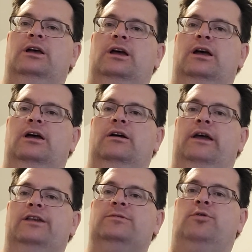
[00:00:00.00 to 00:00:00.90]
uh,
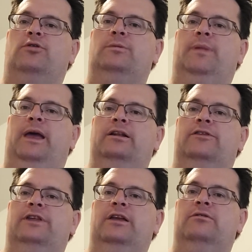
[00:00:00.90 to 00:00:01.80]
and support the band. I
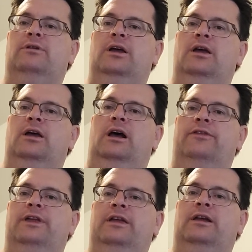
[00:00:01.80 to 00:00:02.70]
think, I
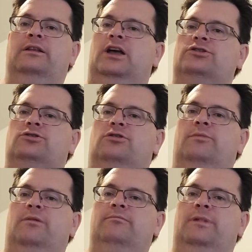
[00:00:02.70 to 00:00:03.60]
think, I'm not sure,
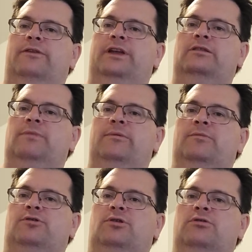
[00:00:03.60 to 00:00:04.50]
but I think maybe
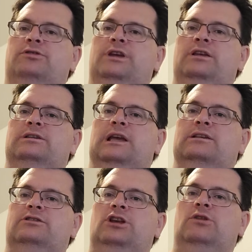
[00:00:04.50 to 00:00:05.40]
the proceeds
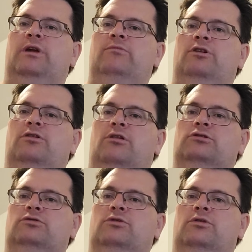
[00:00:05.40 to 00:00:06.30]
that's generated will go
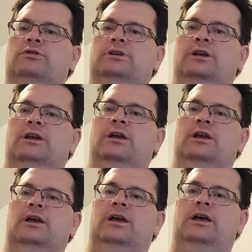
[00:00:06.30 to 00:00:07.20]
towards
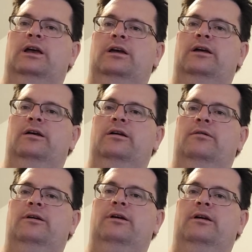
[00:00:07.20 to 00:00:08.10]
uh,
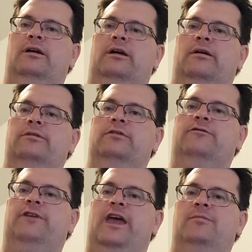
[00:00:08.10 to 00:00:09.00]
uh, the
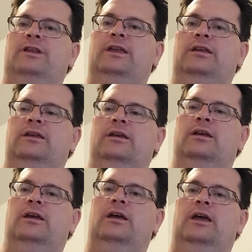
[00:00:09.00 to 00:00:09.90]
family
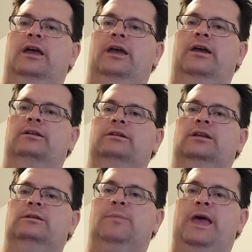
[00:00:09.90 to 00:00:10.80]
and
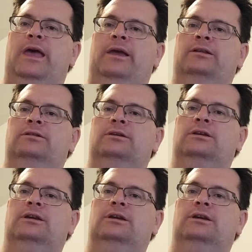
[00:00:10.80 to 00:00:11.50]
the, the band